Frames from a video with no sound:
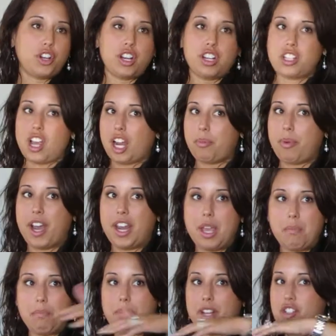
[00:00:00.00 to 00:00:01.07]
you're going to talk about
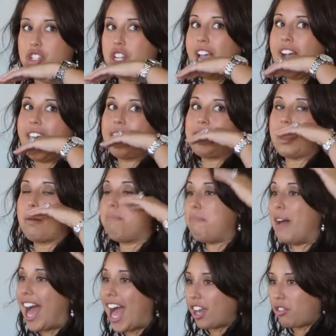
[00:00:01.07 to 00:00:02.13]
it, but she has a
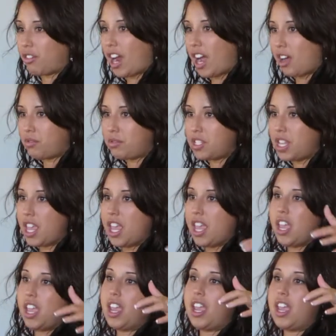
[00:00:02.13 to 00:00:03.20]
background
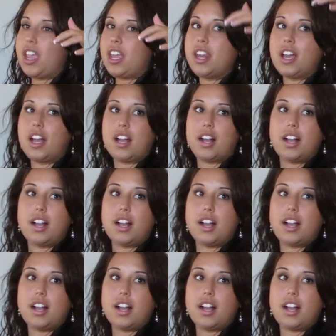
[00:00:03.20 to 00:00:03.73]
in